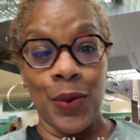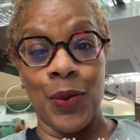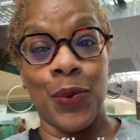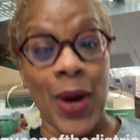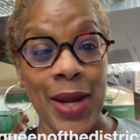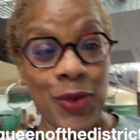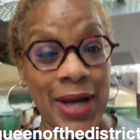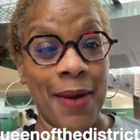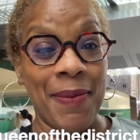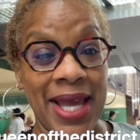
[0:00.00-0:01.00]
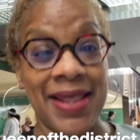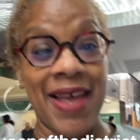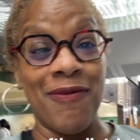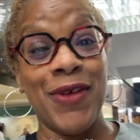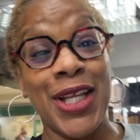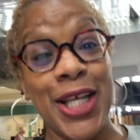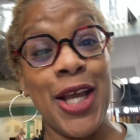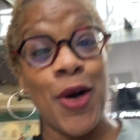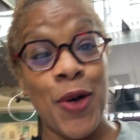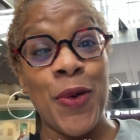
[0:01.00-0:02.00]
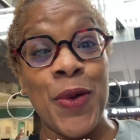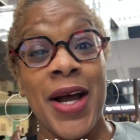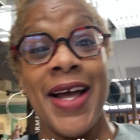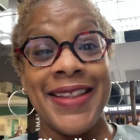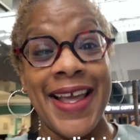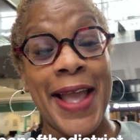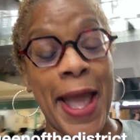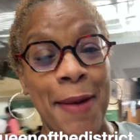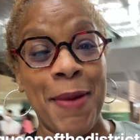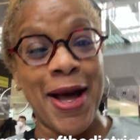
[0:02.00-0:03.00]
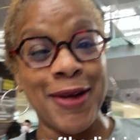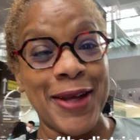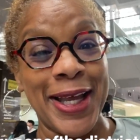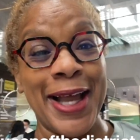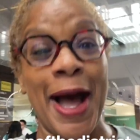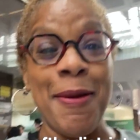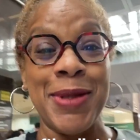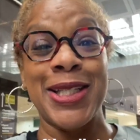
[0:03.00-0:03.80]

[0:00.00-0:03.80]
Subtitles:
Right when I made that video, they came out and got me.